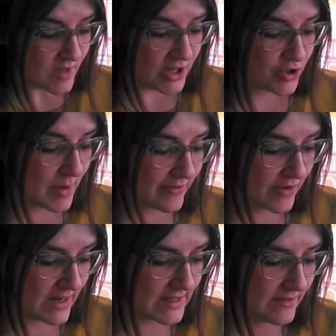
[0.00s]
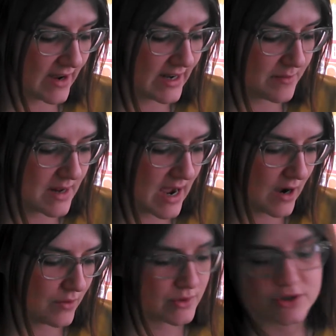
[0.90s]
So my friends invited me
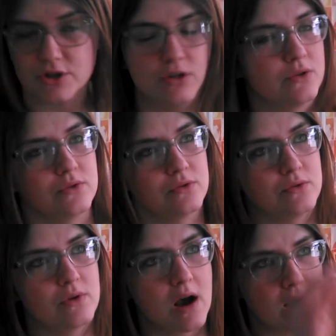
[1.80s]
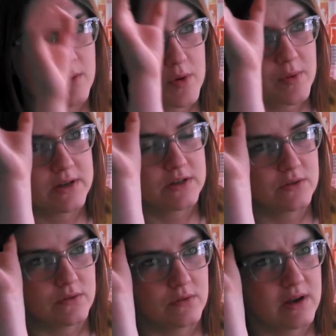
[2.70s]
out to, we went
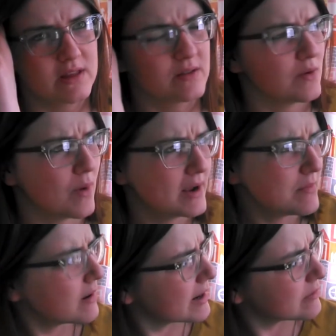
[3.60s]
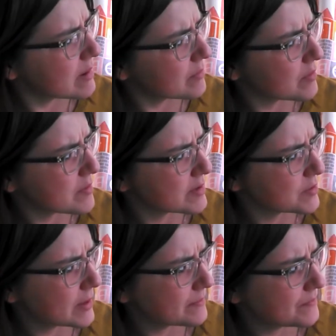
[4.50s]
to, I think the wine bar, I don't remember what we were
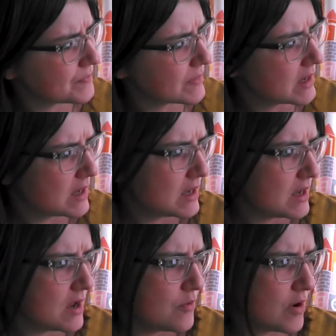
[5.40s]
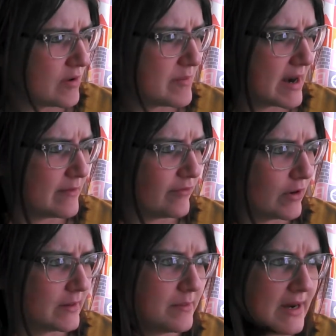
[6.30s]
doing, what we met up
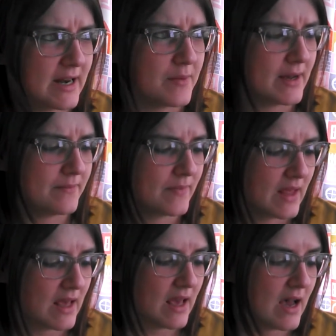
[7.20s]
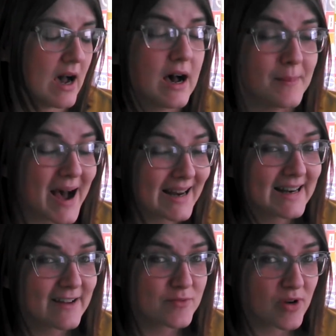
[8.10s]
for. But anyway, I
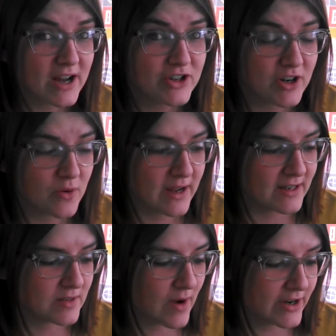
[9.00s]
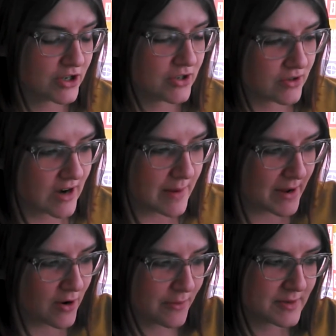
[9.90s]
didn't have a project going, so I just grabbed
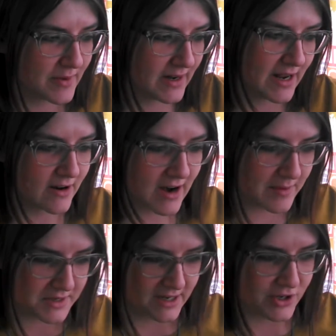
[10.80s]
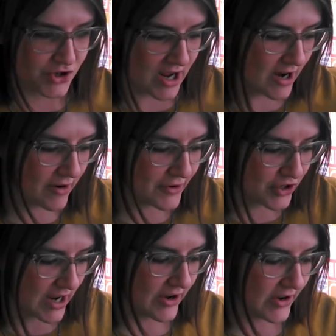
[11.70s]
my homespun and grabbed a J
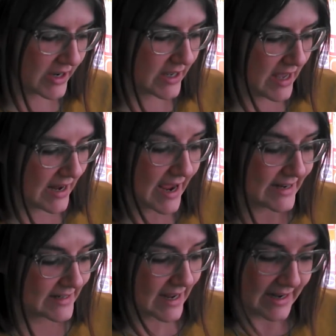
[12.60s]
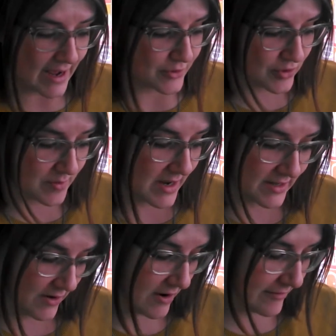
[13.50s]
crochet hook, and I decided I was just gonna make a
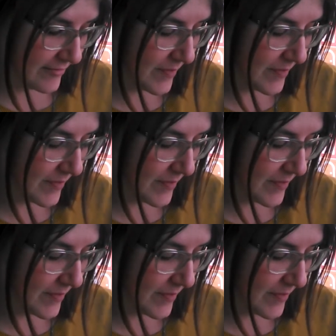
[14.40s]
scarf.